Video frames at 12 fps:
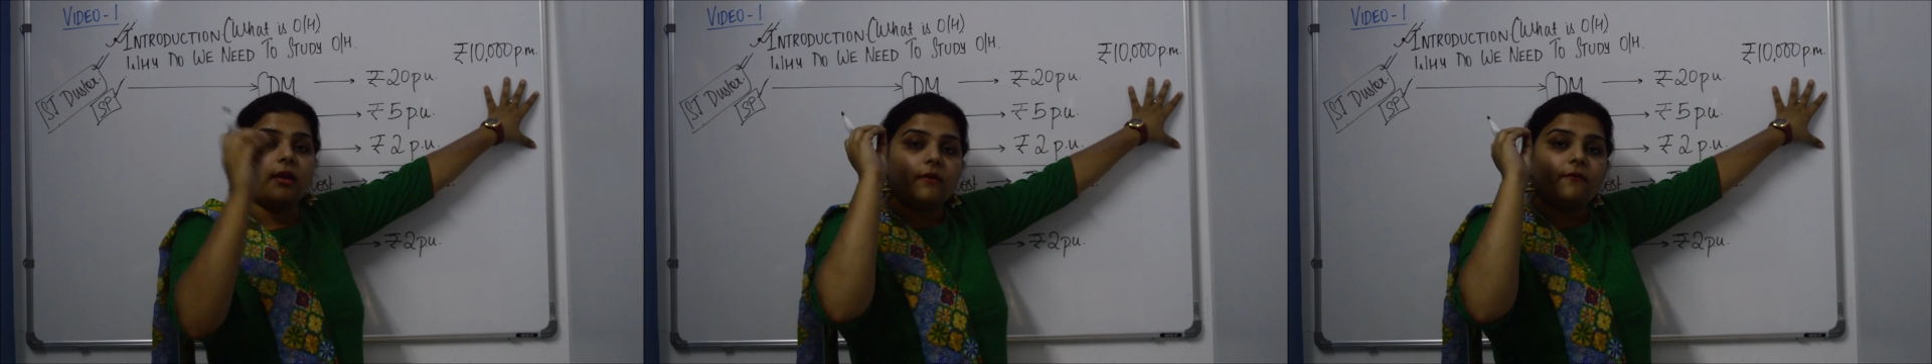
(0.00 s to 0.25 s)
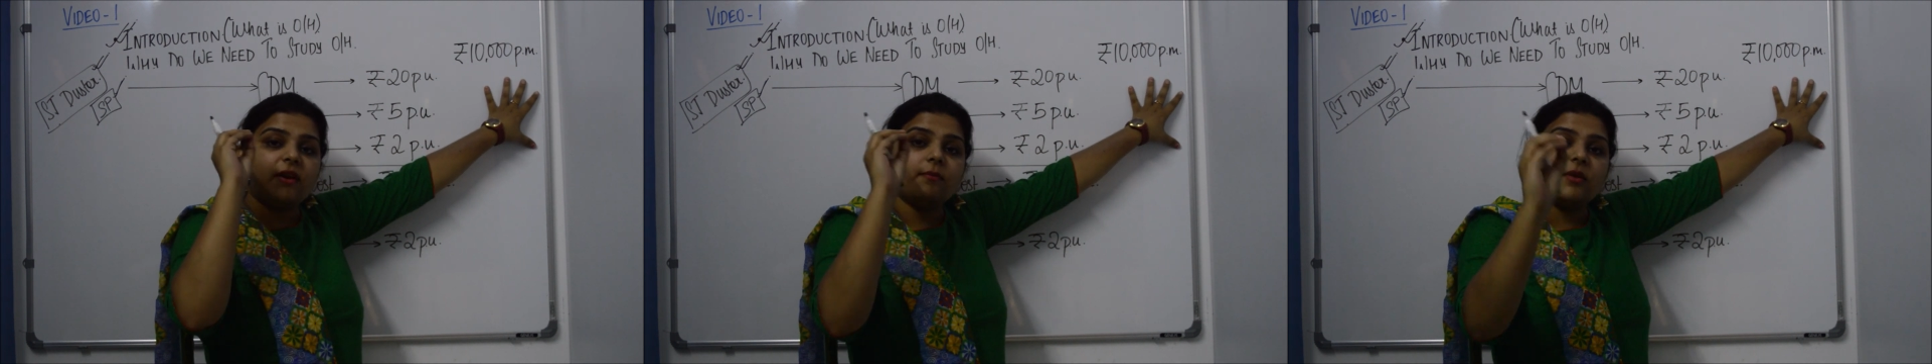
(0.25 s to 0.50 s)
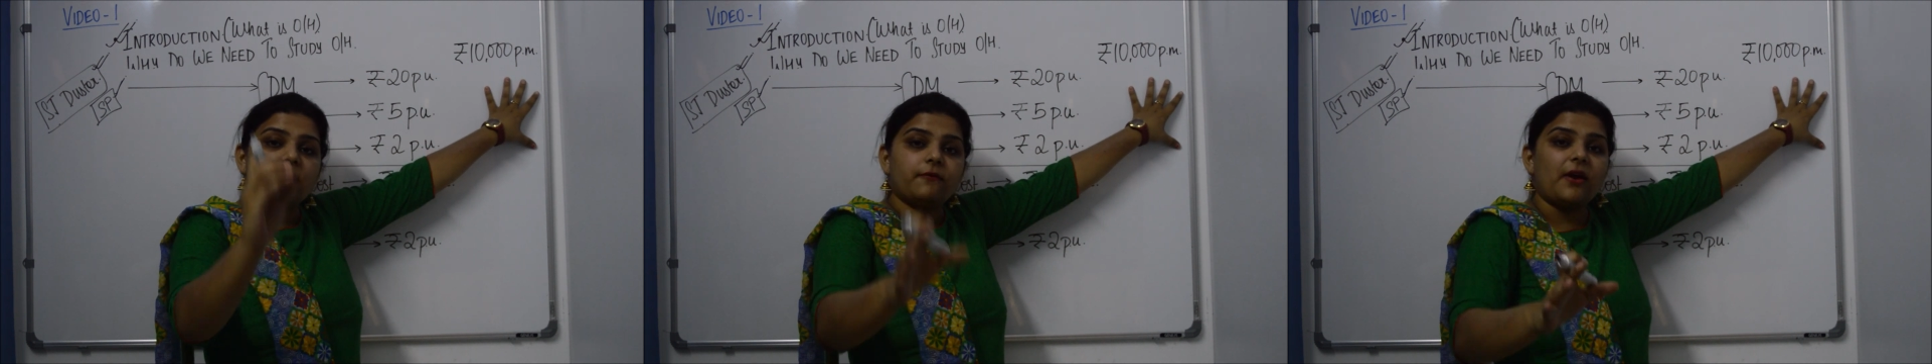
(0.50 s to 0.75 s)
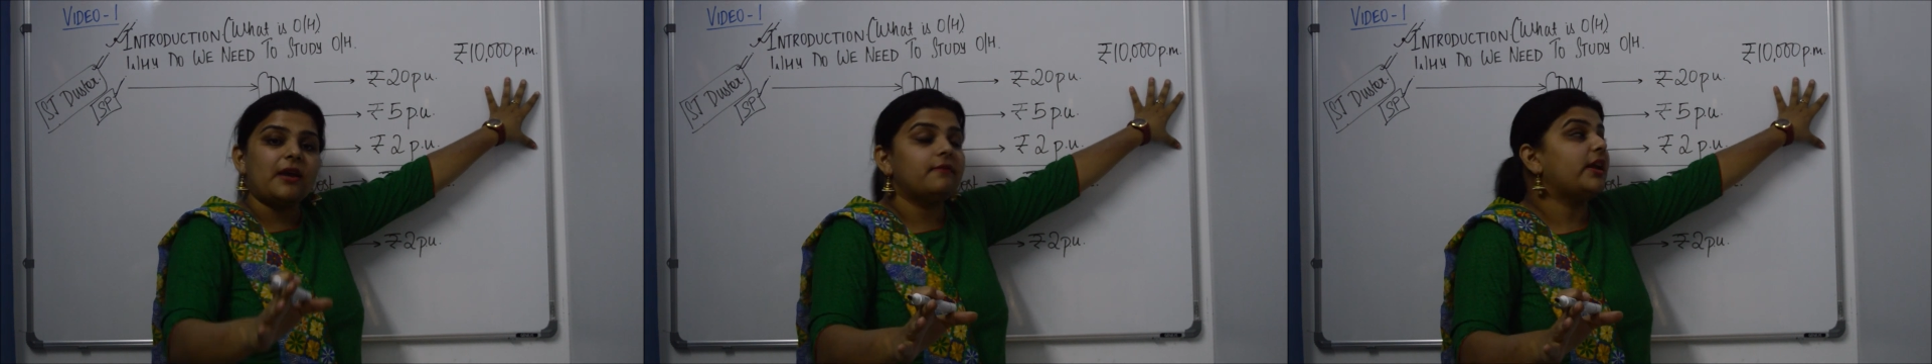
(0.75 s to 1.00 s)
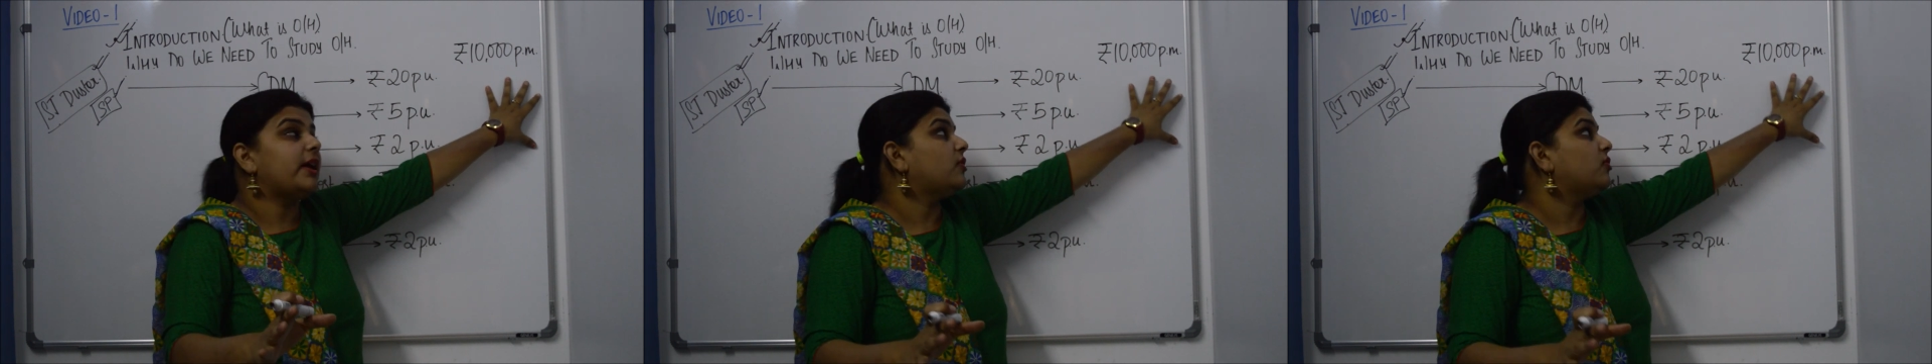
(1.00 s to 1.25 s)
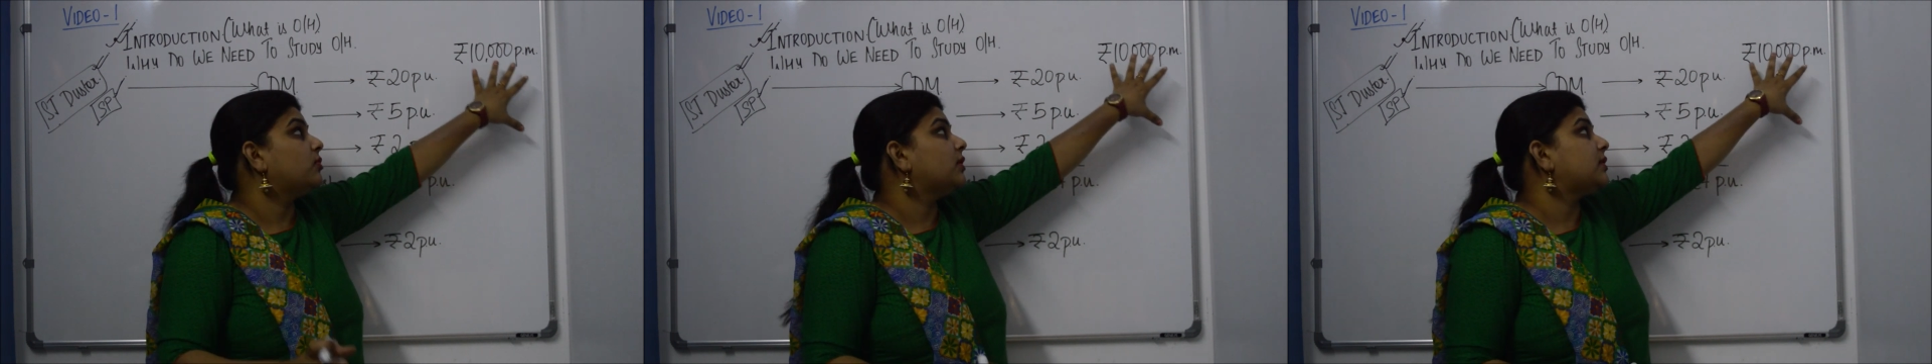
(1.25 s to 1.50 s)
If I make 5 lakh
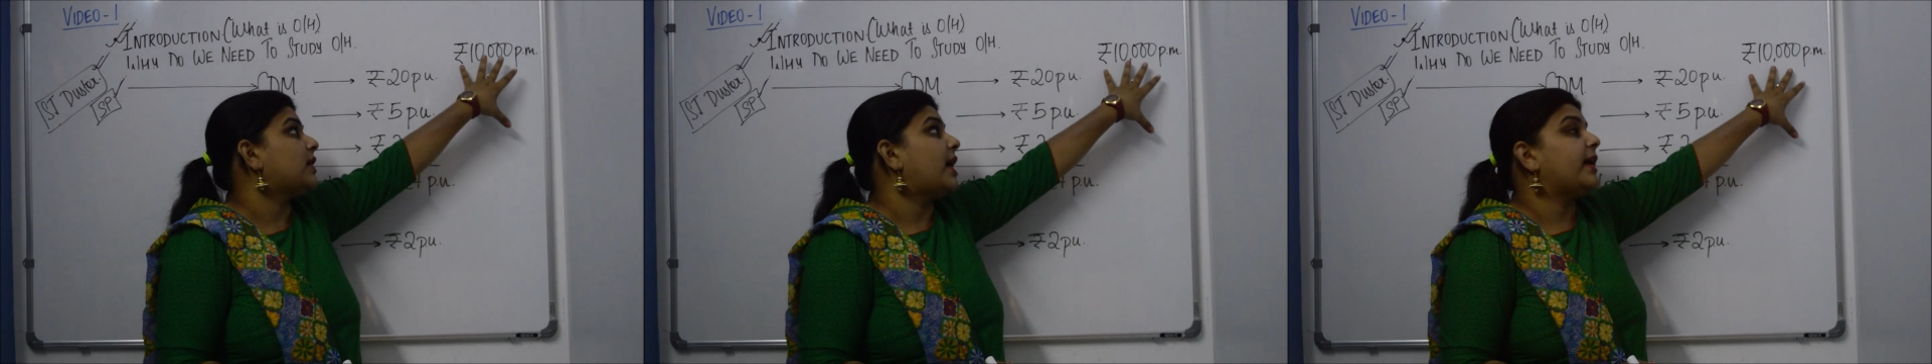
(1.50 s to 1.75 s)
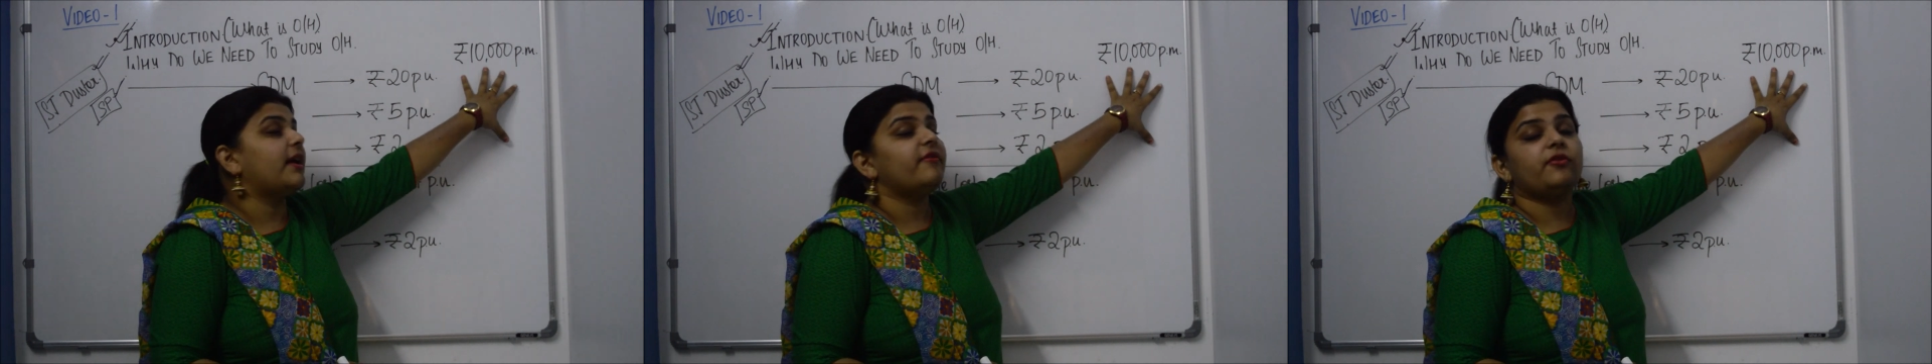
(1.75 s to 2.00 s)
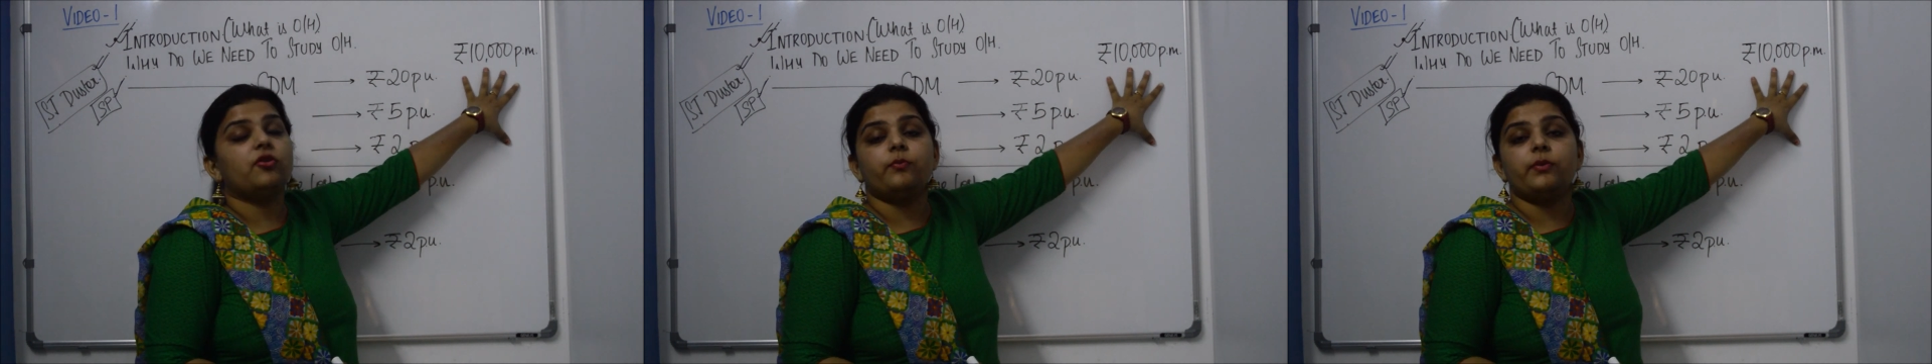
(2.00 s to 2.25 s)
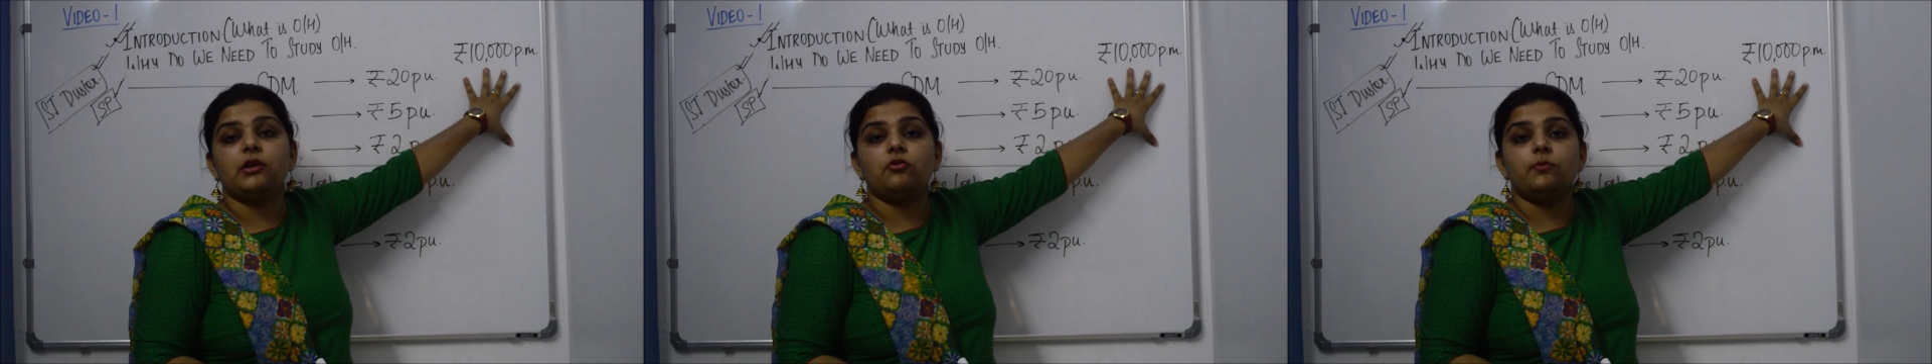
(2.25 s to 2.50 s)
units, I have to pay